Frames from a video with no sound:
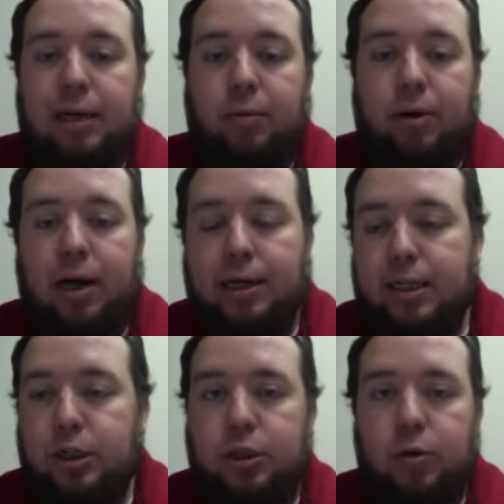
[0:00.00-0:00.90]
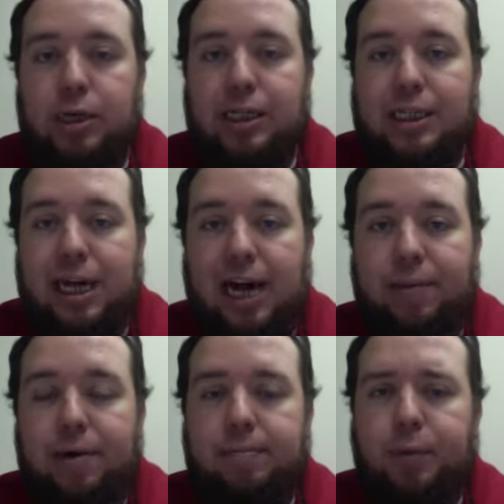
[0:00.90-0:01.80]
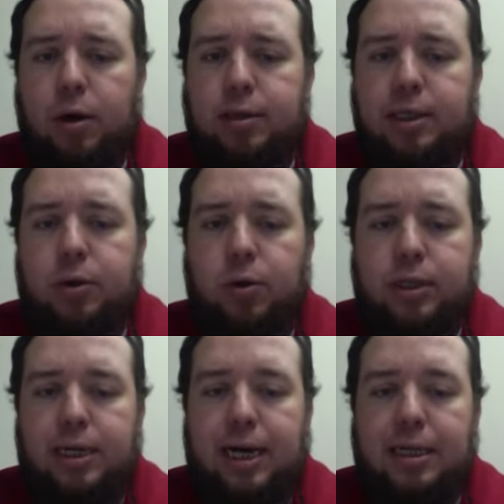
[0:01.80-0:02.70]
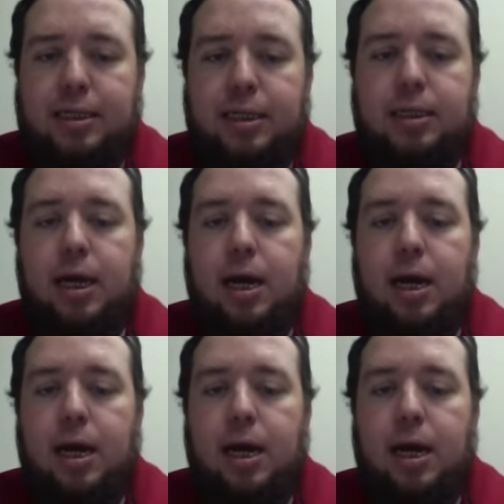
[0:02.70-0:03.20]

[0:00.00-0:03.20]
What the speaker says: and we're not going to do an assignment on discourse analysis,